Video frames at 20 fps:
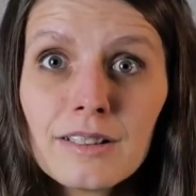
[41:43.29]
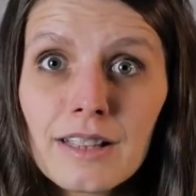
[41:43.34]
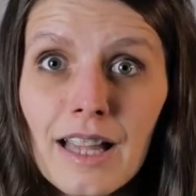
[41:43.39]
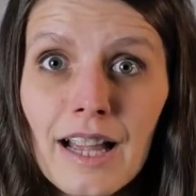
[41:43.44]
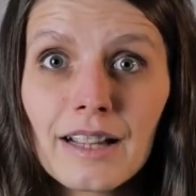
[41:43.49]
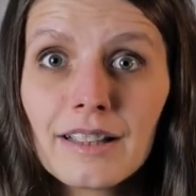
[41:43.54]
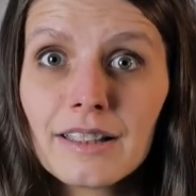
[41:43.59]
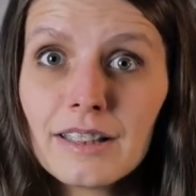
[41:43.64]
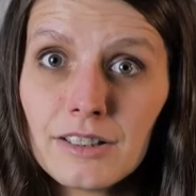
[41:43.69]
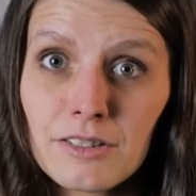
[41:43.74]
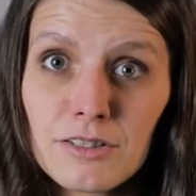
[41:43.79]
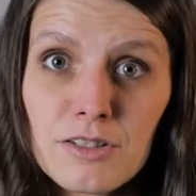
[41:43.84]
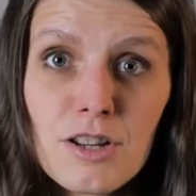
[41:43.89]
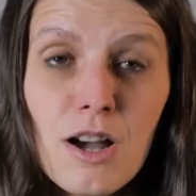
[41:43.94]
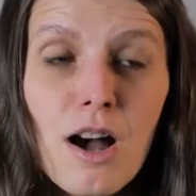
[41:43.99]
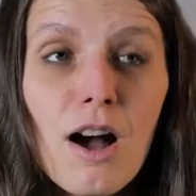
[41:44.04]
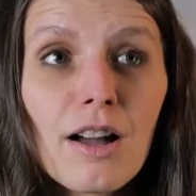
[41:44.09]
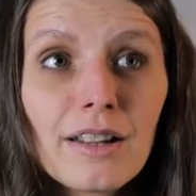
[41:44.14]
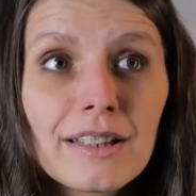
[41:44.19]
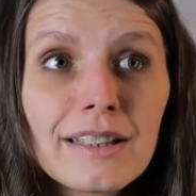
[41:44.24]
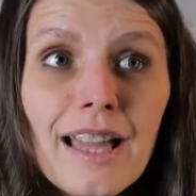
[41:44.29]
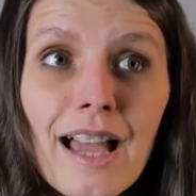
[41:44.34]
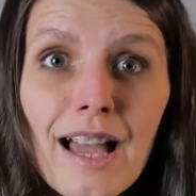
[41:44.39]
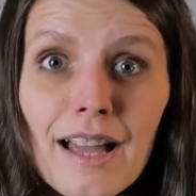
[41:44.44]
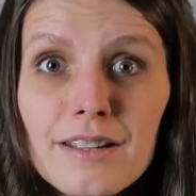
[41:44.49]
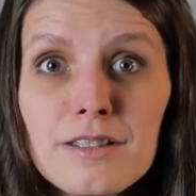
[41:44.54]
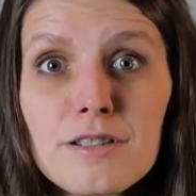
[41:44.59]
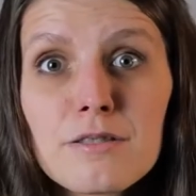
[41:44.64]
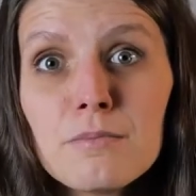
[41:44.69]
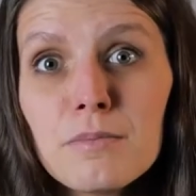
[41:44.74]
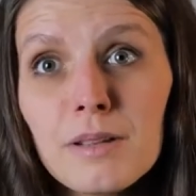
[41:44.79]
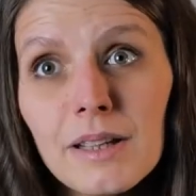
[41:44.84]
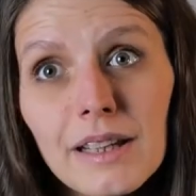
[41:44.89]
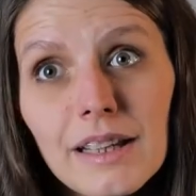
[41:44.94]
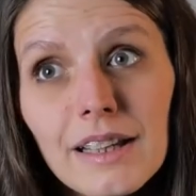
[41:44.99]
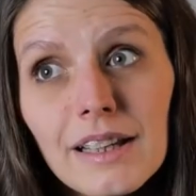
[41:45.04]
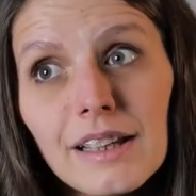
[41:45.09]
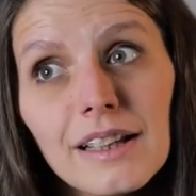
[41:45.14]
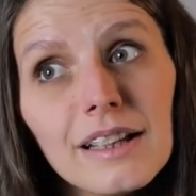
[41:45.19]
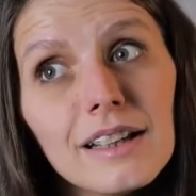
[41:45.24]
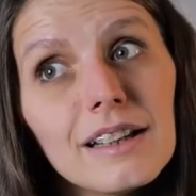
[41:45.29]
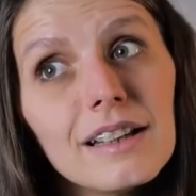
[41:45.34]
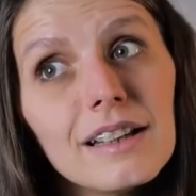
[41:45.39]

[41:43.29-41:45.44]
that you taught God to be